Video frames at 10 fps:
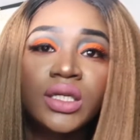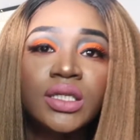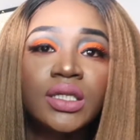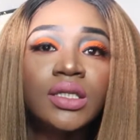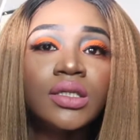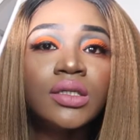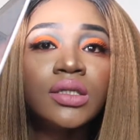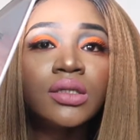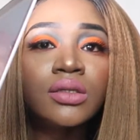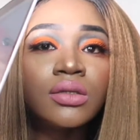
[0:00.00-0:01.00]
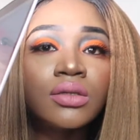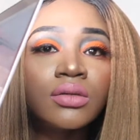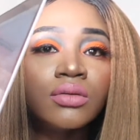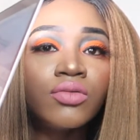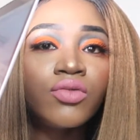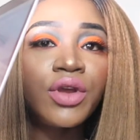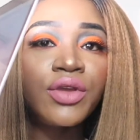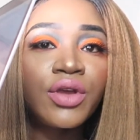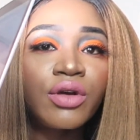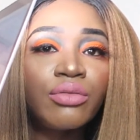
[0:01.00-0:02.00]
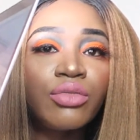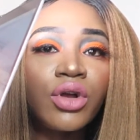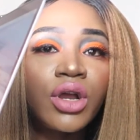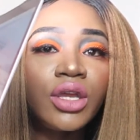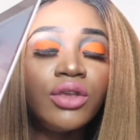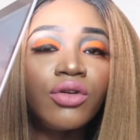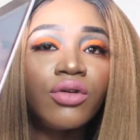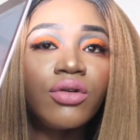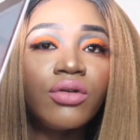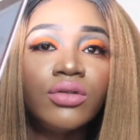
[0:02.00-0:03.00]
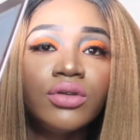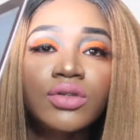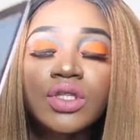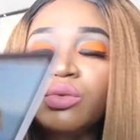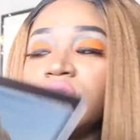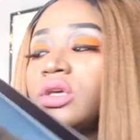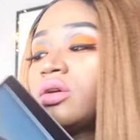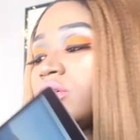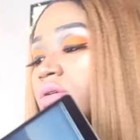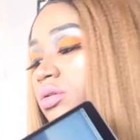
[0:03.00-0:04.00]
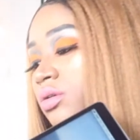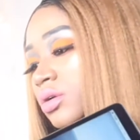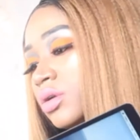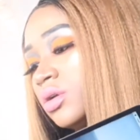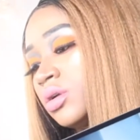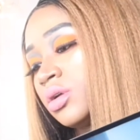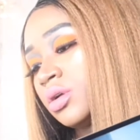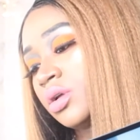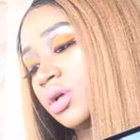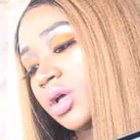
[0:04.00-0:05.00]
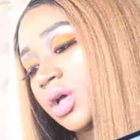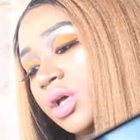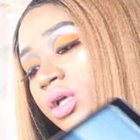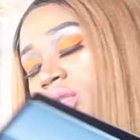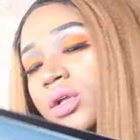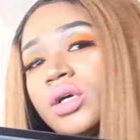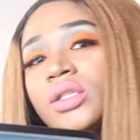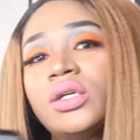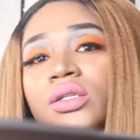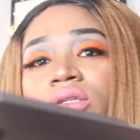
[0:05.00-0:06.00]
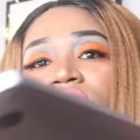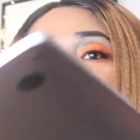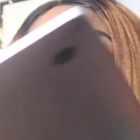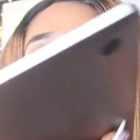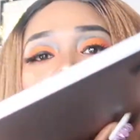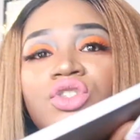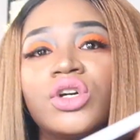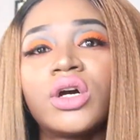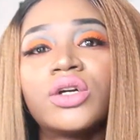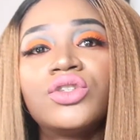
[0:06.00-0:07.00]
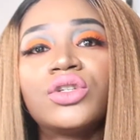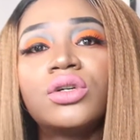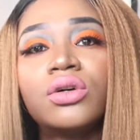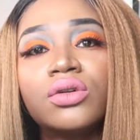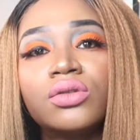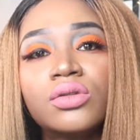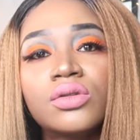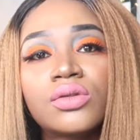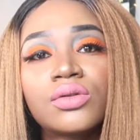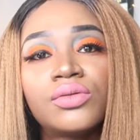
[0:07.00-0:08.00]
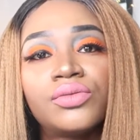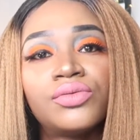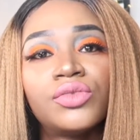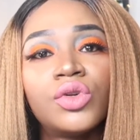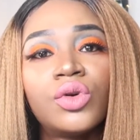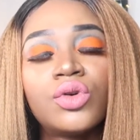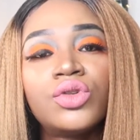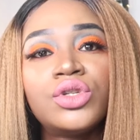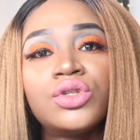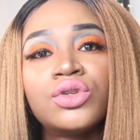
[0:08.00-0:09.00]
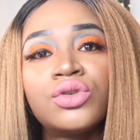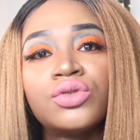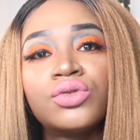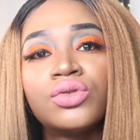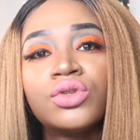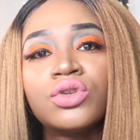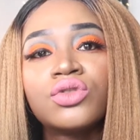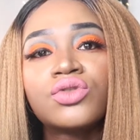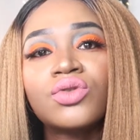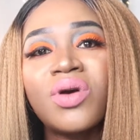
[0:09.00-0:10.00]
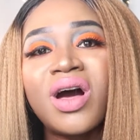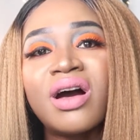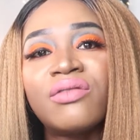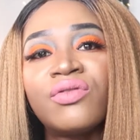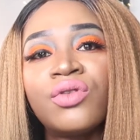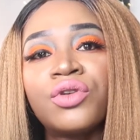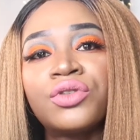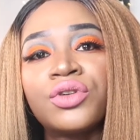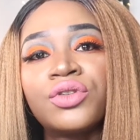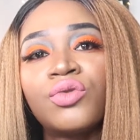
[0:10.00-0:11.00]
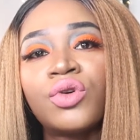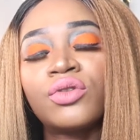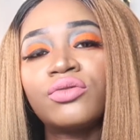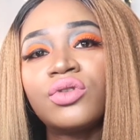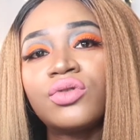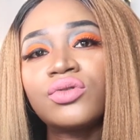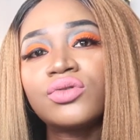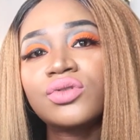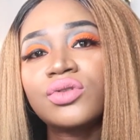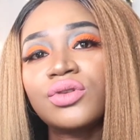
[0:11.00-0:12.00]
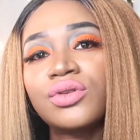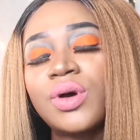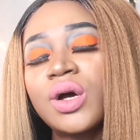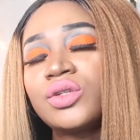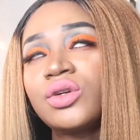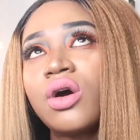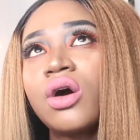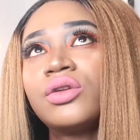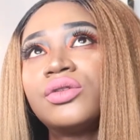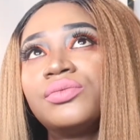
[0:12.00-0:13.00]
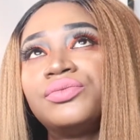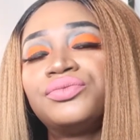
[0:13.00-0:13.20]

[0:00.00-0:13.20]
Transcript: is where you can plug in your speaker. And I think this is where the charger goes. Only two. So I have ordered one of those, how do you call them?